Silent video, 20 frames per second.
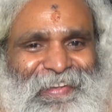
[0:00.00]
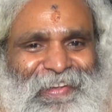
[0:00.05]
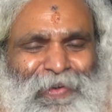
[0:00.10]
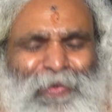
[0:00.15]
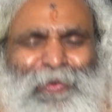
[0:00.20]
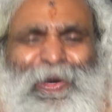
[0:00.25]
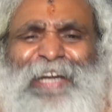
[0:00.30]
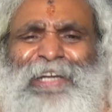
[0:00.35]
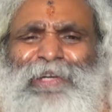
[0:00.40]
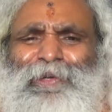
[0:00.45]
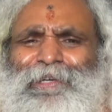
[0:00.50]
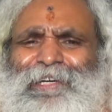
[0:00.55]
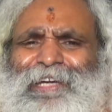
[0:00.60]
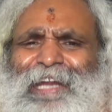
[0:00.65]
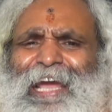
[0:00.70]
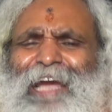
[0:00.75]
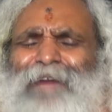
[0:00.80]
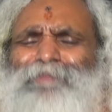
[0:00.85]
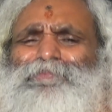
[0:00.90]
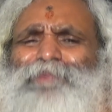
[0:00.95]
Why to
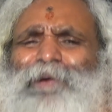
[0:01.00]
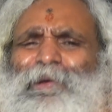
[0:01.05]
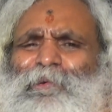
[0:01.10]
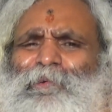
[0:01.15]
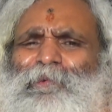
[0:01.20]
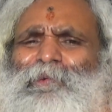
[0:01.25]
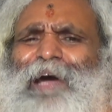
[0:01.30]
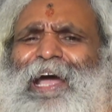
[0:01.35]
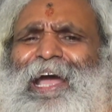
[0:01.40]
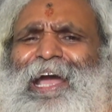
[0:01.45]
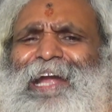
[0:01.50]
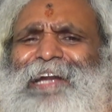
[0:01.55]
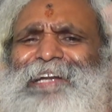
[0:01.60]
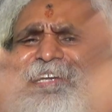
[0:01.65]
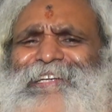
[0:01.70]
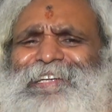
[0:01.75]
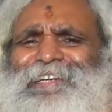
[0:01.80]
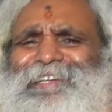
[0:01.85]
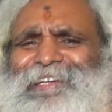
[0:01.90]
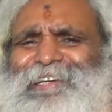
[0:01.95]
grab for
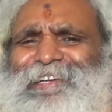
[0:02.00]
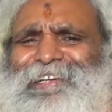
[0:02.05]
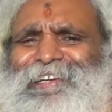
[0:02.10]
what?